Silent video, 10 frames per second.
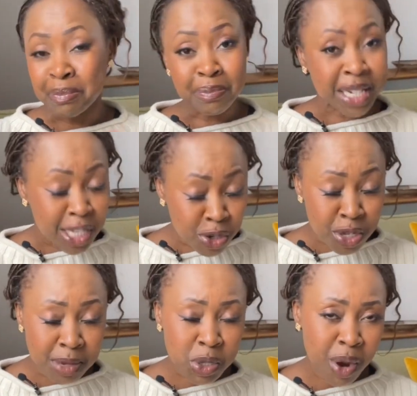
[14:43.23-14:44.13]
Please do
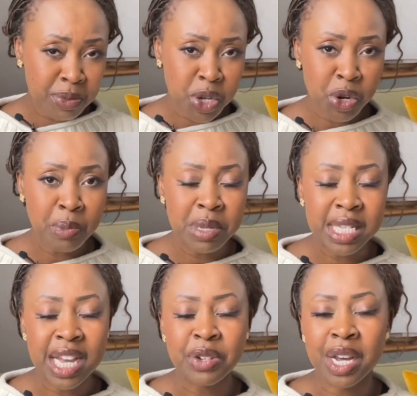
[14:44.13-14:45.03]
subscribe so you don't miss
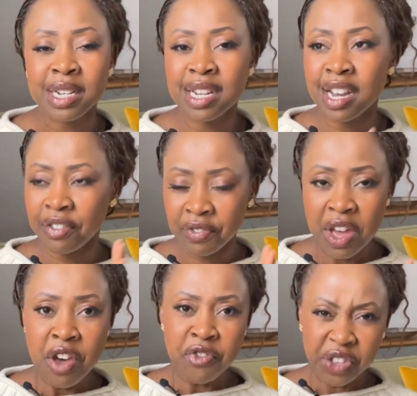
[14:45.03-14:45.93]
out. I'd love
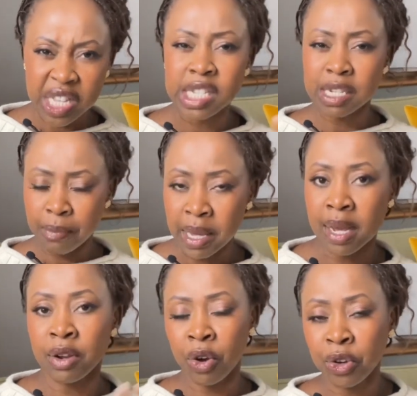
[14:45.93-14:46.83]
for this to be
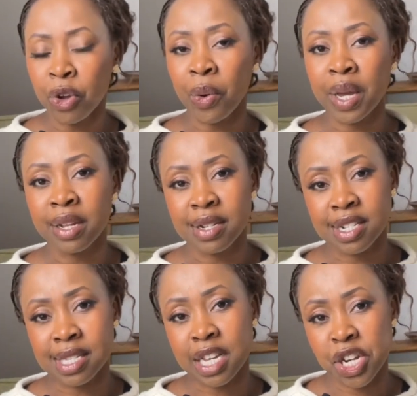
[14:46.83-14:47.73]
an ongoing
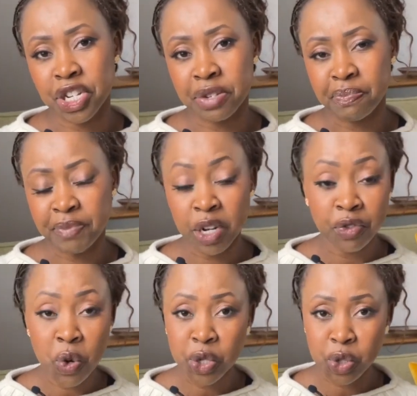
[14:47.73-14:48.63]
discussion. And of
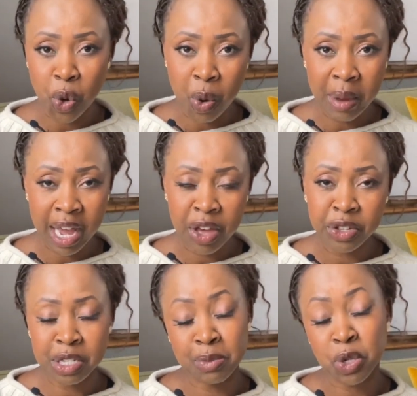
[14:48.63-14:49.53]
course, to all my other
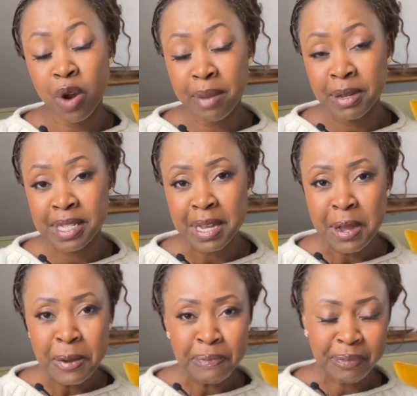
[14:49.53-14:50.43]
subscribers
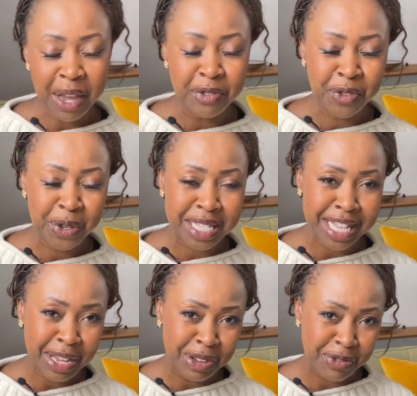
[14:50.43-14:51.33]
and viewers,
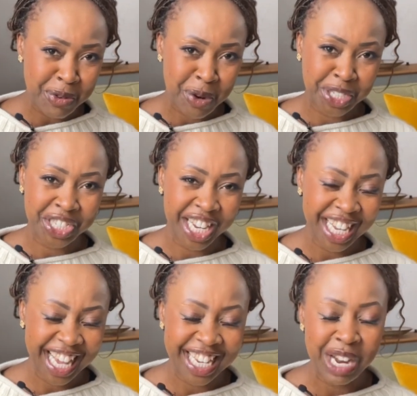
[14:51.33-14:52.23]
thank you for watching.
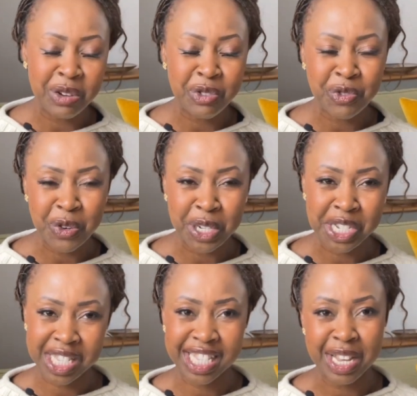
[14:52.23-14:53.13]
And I look forward to
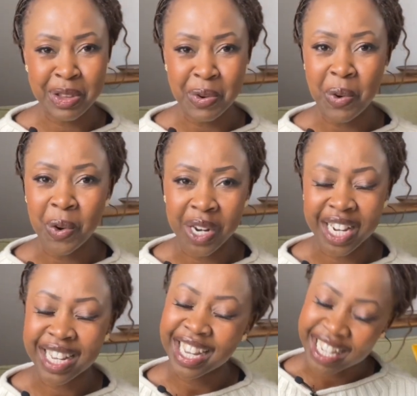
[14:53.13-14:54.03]
seeing you all
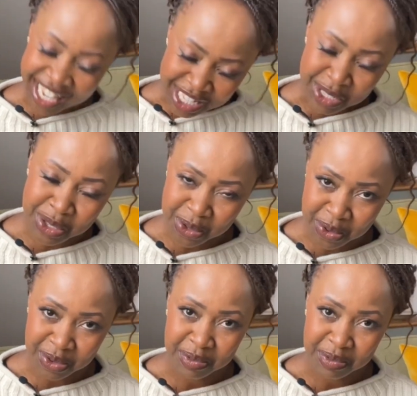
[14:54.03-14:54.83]
again soon.